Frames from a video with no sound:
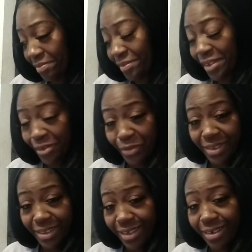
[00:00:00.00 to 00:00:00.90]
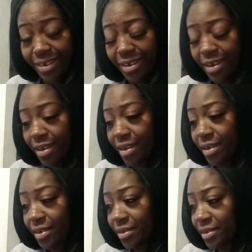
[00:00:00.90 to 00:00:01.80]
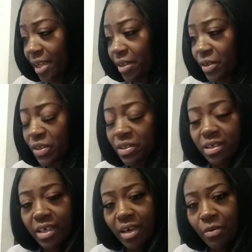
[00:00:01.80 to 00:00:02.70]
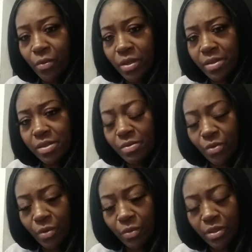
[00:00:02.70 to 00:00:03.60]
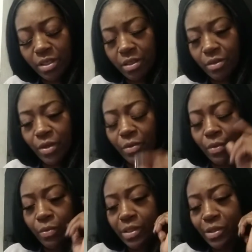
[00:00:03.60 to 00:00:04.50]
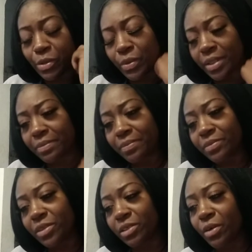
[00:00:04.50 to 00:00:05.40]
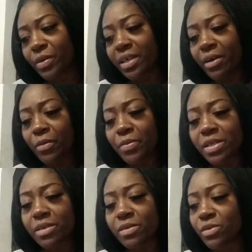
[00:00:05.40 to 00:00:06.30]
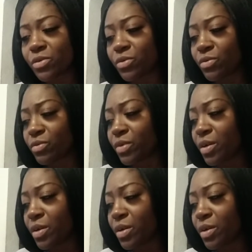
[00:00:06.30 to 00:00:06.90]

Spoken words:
literally. Take a good look at what we're dealing with, what we're doing. You know, it helps us to